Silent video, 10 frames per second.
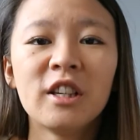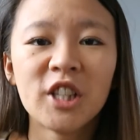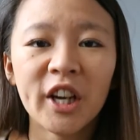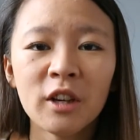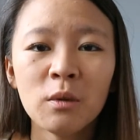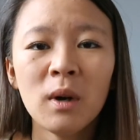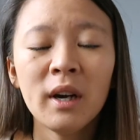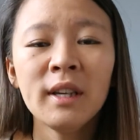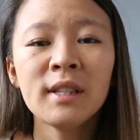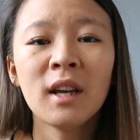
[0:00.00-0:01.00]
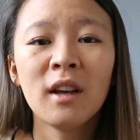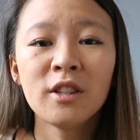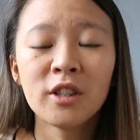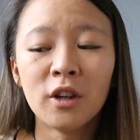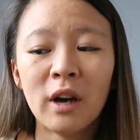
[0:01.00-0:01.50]
Diet wise,
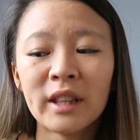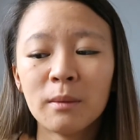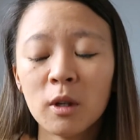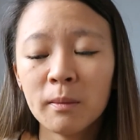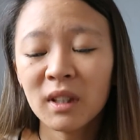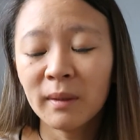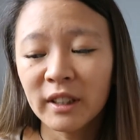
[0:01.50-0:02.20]
so at the moment I'm